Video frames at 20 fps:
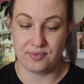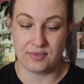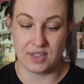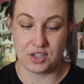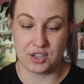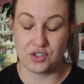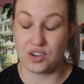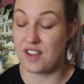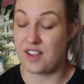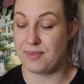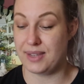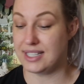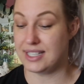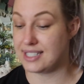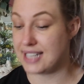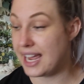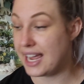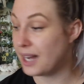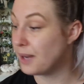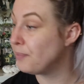They drive me
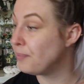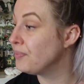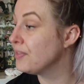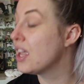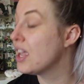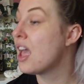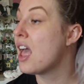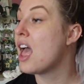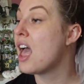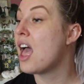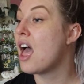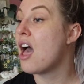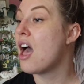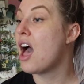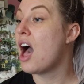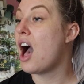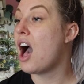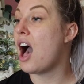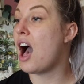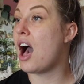insane.
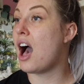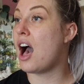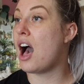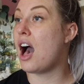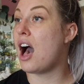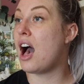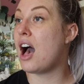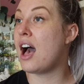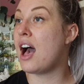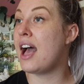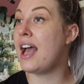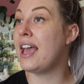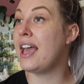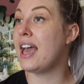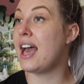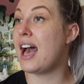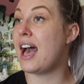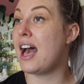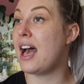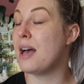
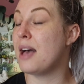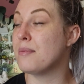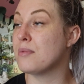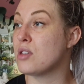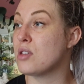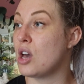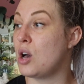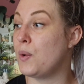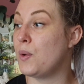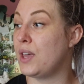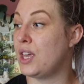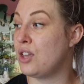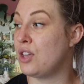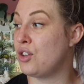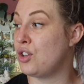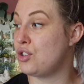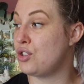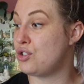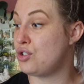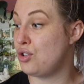I am
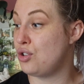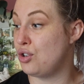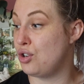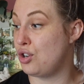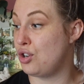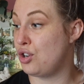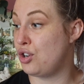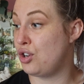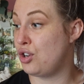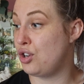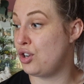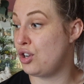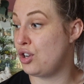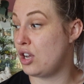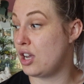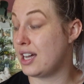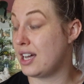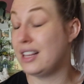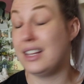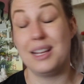going
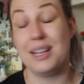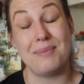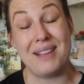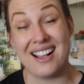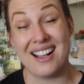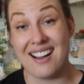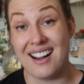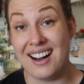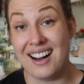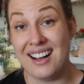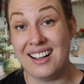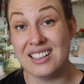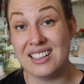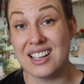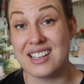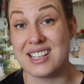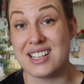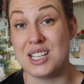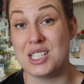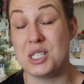to clean my car
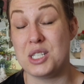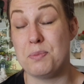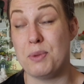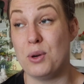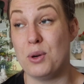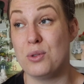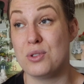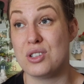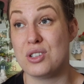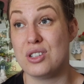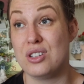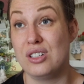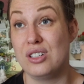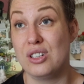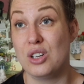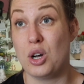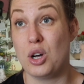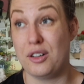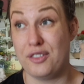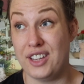because I spilt
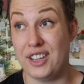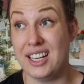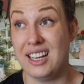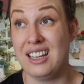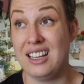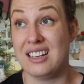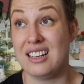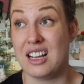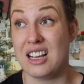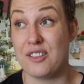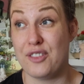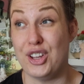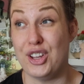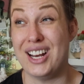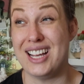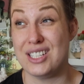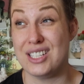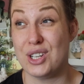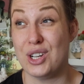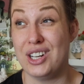coffee in it a few
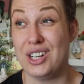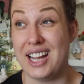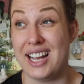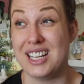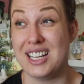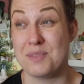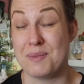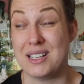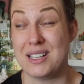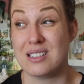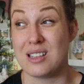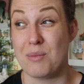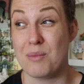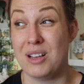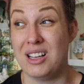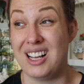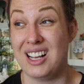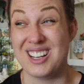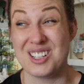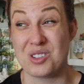days ago and it's been
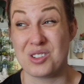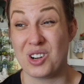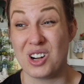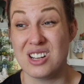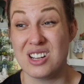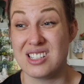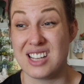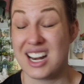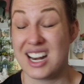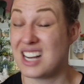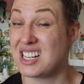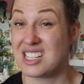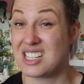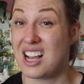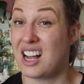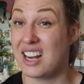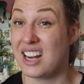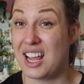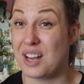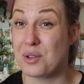summer and it's gross and I just
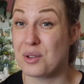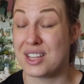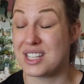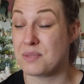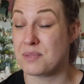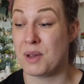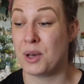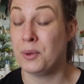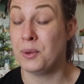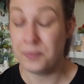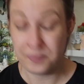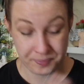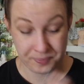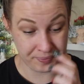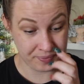can't handle that smell.